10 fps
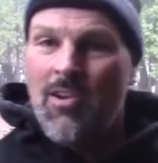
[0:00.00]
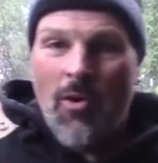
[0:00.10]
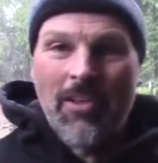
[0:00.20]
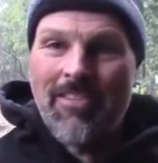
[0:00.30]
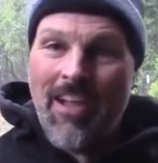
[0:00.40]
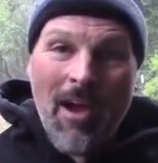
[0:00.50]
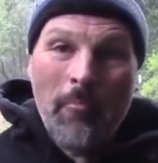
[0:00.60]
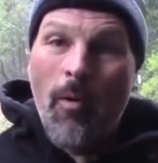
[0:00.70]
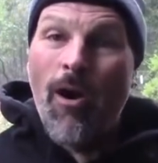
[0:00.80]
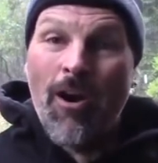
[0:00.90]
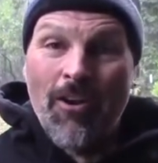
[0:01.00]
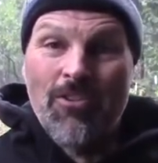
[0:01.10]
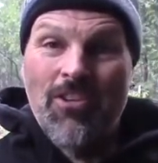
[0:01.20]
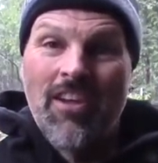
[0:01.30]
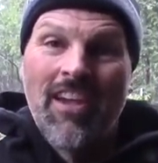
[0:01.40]
No, it's not
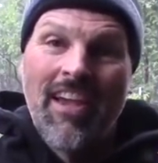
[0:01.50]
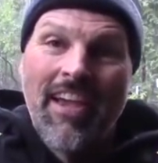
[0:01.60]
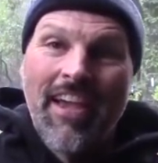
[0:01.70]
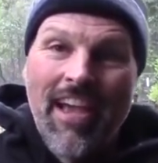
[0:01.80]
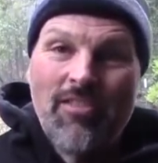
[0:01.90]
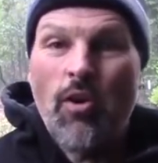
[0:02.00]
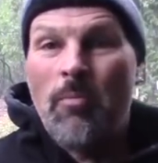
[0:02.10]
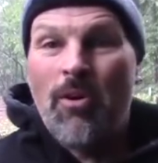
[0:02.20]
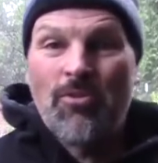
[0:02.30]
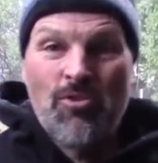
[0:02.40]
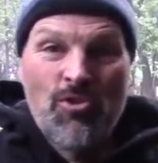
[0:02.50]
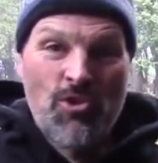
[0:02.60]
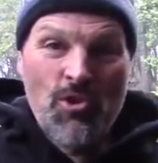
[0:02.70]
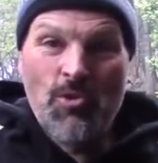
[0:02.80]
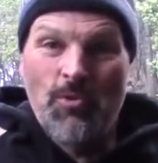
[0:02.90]
March, it's almost
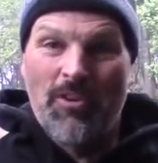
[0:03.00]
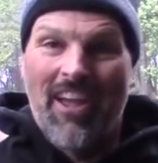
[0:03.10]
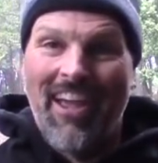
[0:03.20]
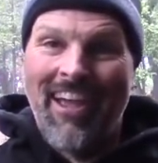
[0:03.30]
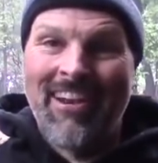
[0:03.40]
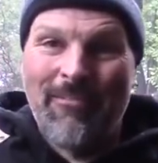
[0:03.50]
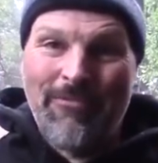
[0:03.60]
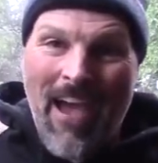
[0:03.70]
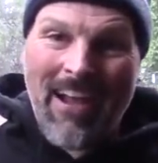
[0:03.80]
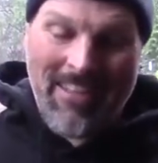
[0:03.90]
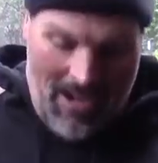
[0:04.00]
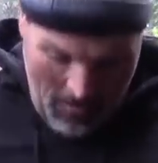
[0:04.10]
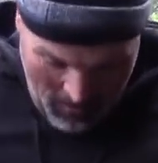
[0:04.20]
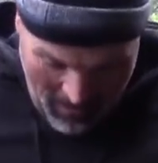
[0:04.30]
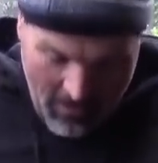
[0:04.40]
June, and the fact that
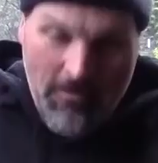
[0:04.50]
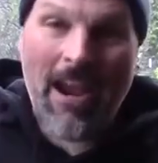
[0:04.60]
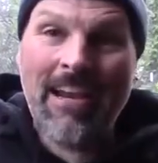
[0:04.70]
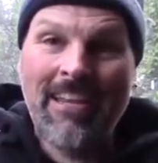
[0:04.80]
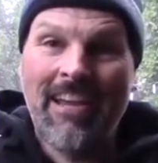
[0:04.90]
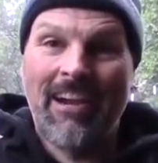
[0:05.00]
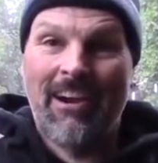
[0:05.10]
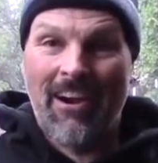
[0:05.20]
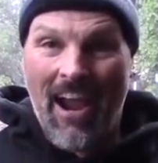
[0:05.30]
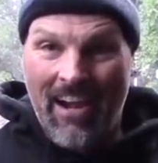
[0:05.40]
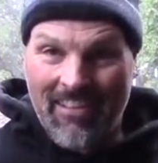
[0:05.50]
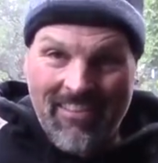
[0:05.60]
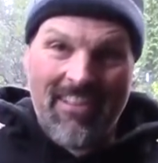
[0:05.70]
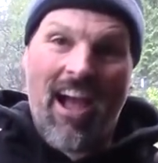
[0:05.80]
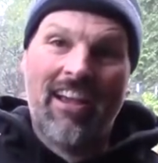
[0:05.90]
I'm wearing rain gear and a
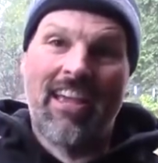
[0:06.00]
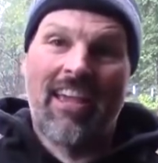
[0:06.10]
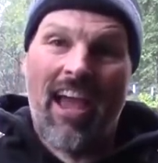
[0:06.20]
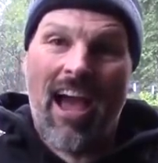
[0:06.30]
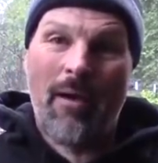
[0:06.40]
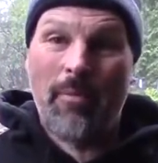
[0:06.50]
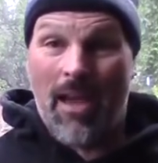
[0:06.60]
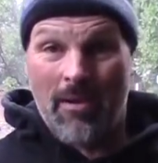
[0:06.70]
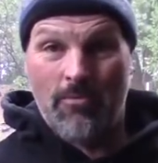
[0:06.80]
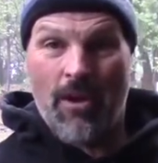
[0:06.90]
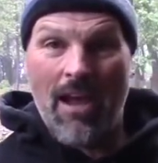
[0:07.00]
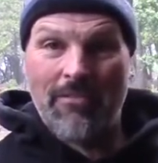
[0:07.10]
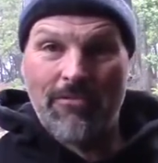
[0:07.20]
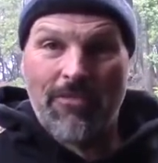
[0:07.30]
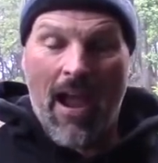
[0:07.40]
stocking cap and I'm
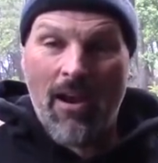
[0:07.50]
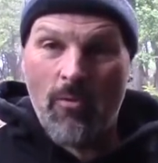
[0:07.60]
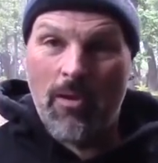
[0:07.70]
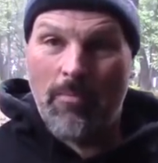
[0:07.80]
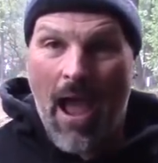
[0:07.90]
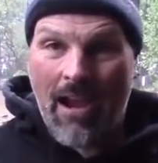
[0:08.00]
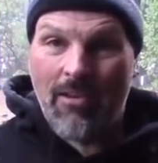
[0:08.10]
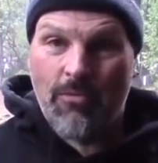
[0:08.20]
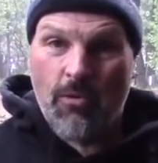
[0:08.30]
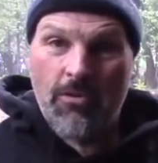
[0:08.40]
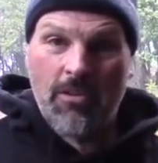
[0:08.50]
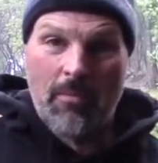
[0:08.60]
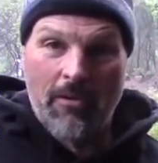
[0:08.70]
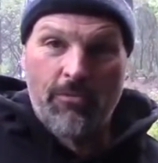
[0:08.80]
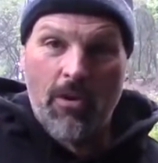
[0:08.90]
driving firewood back and forth to
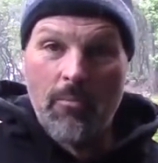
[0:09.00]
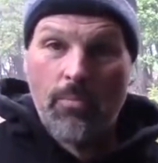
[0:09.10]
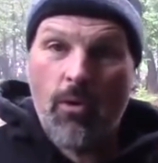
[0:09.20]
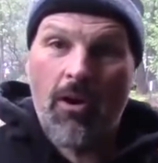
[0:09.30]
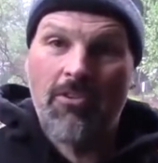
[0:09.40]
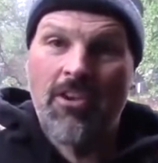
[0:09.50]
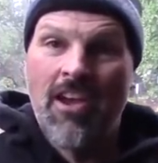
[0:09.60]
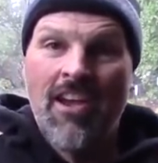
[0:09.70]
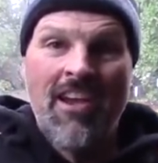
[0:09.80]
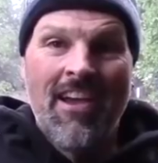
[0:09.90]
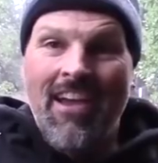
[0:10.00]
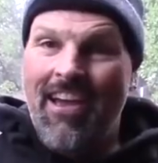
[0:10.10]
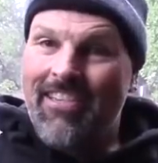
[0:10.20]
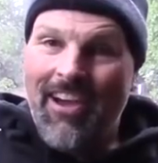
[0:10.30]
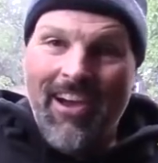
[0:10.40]
my front porch
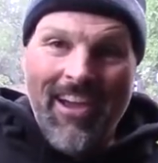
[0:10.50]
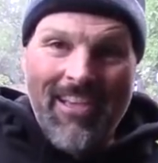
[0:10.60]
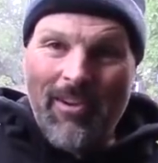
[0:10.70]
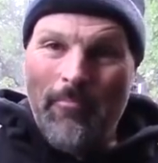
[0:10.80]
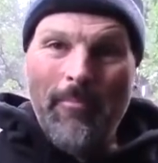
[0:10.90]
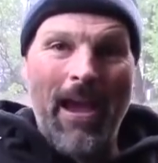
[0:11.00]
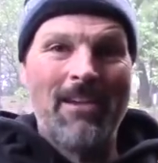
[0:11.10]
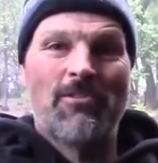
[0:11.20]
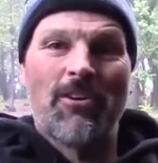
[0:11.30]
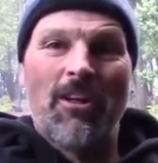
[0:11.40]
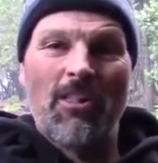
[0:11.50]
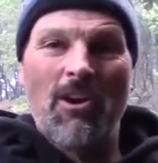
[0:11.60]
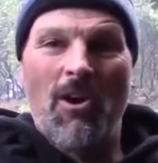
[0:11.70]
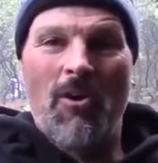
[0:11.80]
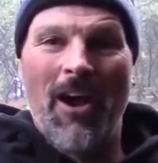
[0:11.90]
is a major
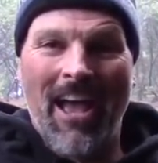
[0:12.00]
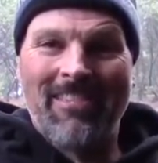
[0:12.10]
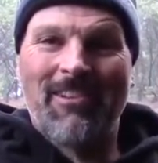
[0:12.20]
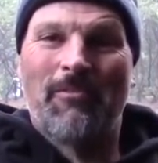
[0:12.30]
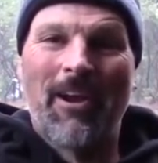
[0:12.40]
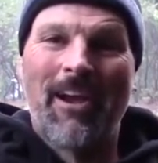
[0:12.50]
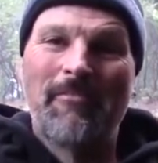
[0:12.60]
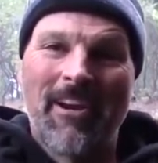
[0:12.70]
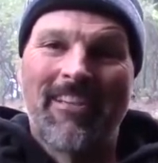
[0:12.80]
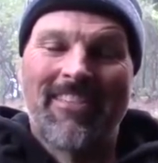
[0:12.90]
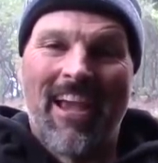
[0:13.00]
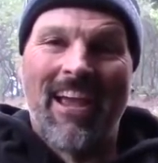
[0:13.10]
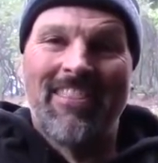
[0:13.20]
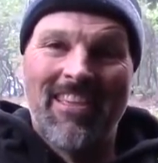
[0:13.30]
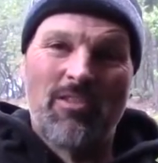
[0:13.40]
clue as to what I'm going to
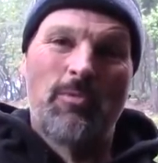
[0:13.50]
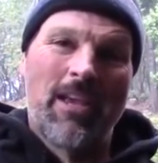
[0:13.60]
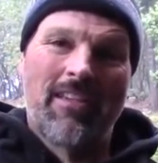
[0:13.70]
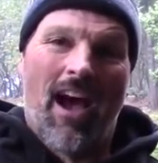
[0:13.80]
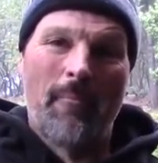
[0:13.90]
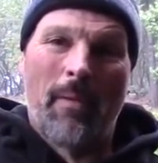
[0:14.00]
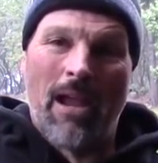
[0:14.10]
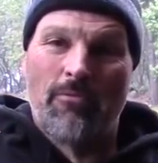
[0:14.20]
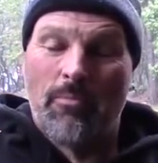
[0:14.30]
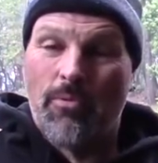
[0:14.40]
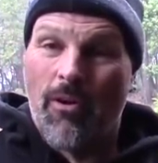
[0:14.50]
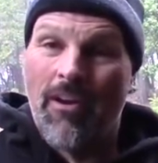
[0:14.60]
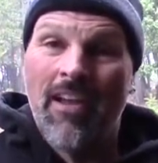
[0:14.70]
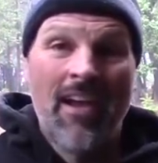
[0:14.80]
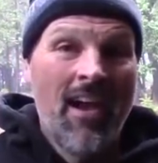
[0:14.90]
say in this week's Hot Bite Report.